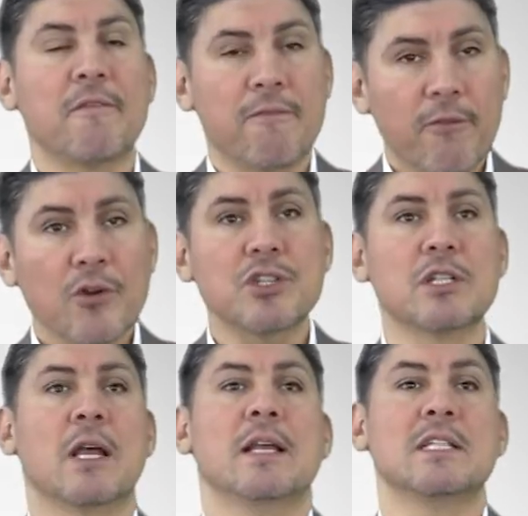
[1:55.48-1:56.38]
the
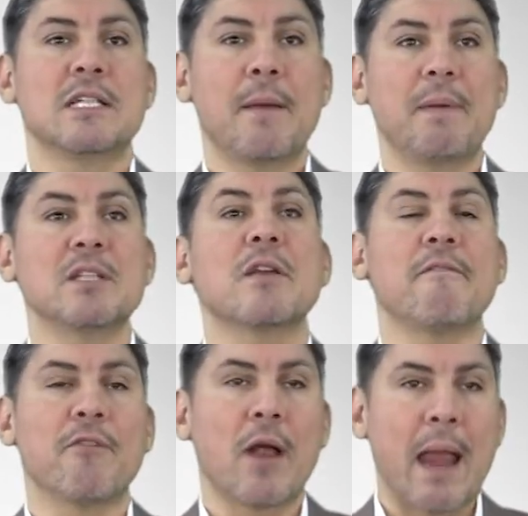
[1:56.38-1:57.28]
first step is
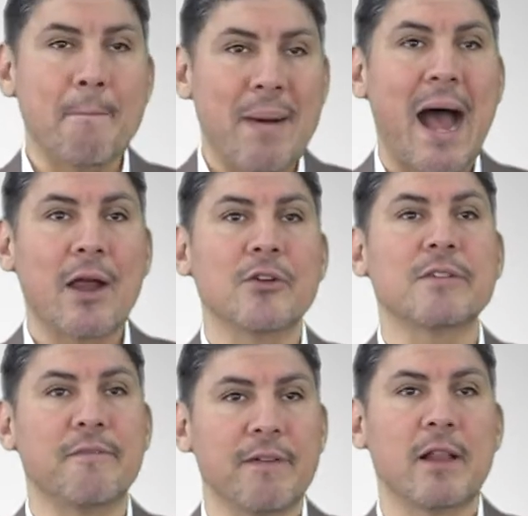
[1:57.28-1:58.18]
for a buyer
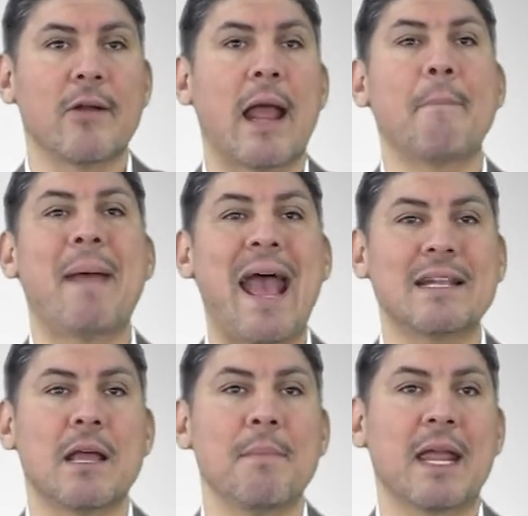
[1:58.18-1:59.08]
to fill out a
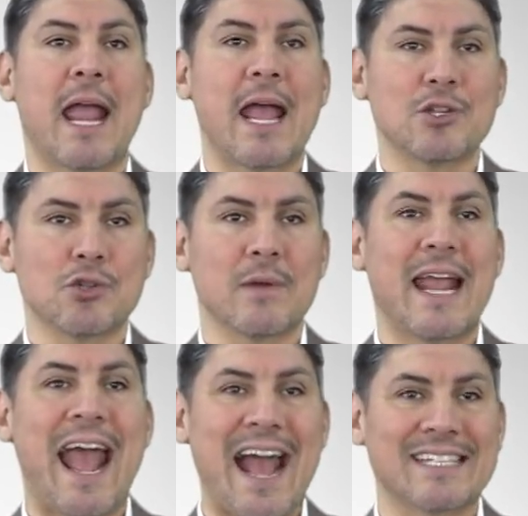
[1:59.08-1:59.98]
Pandemic
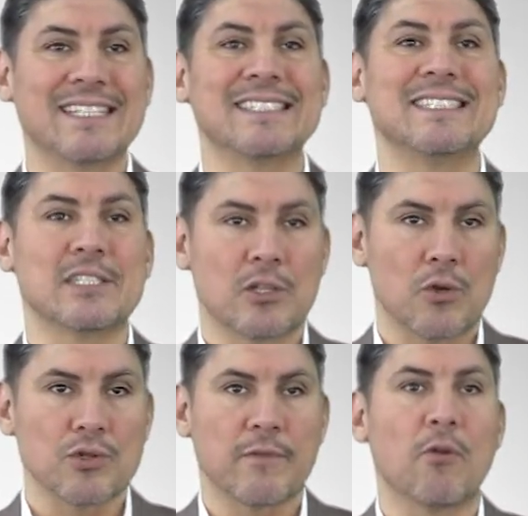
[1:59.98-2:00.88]
Entry Access
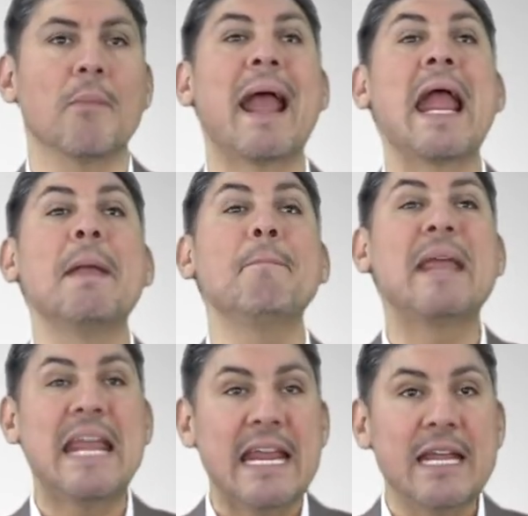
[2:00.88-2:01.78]
Disclosure Form, a
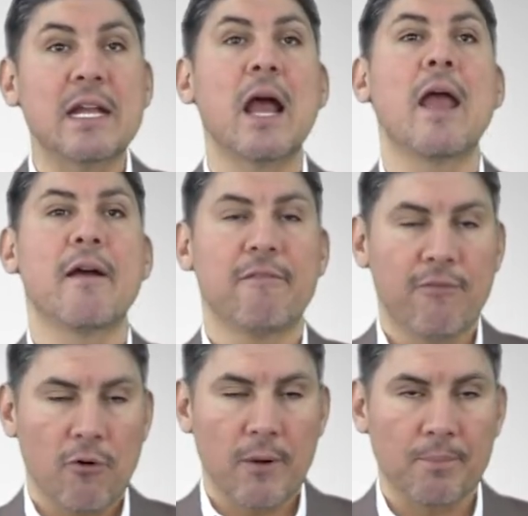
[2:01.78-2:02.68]
PED
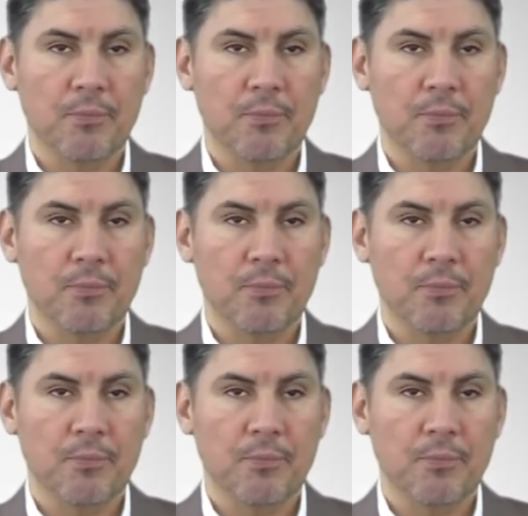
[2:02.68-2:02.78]
form.